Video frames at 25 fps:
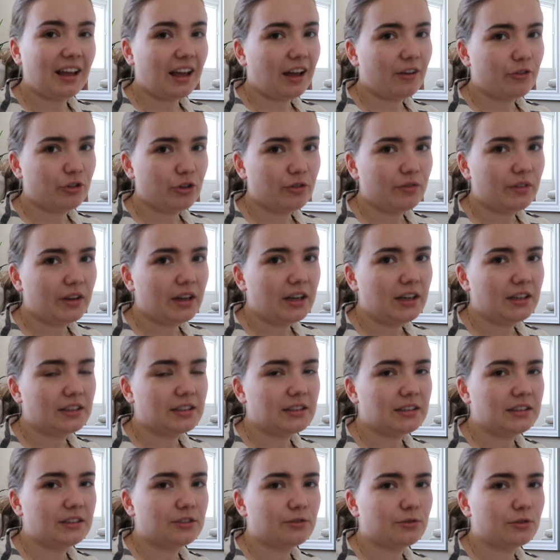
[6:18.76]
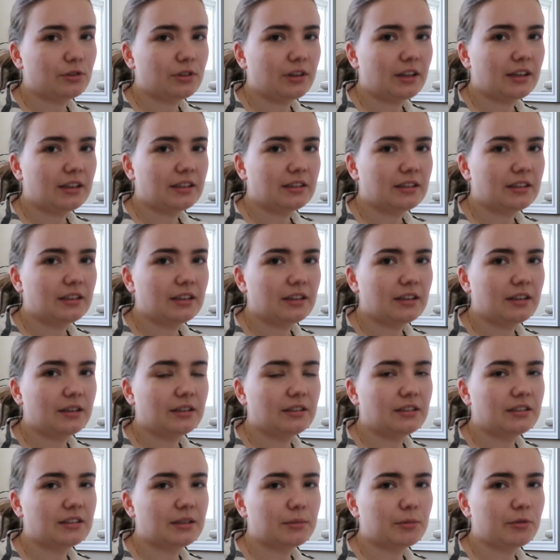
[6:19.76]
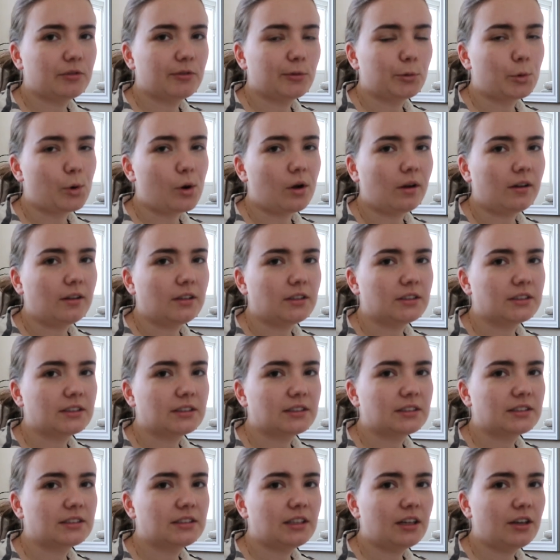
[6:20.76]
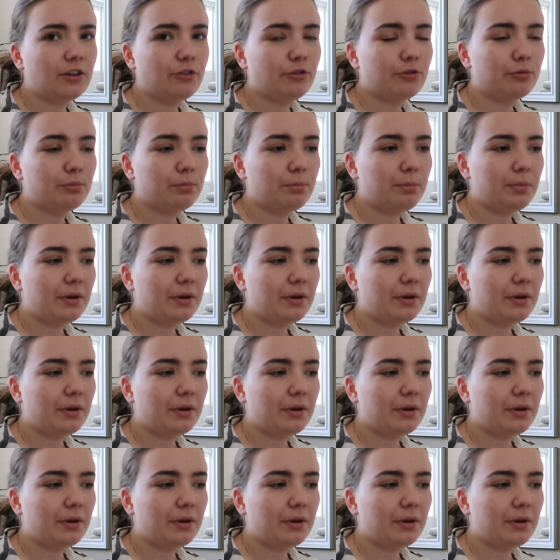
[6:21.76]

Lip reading: half the van, at least for like some of the walls and stuff.